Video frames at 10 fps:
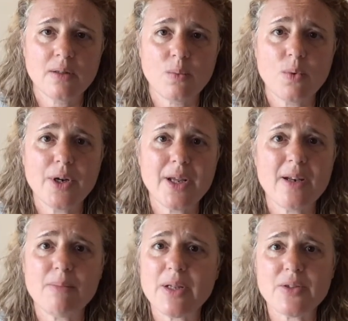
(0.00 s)
What an
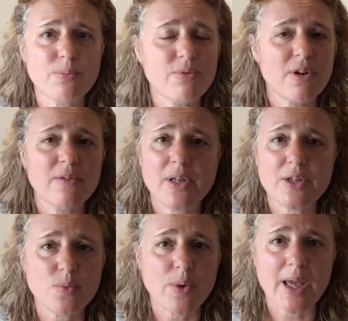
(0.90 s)
immense
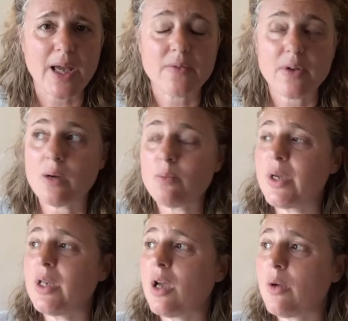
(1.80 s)
privilege we have, and
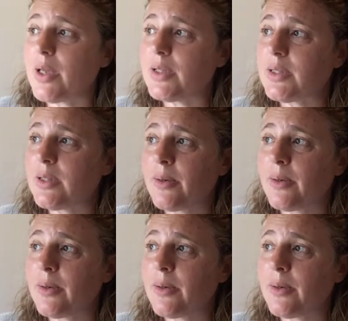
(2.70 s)
we know it.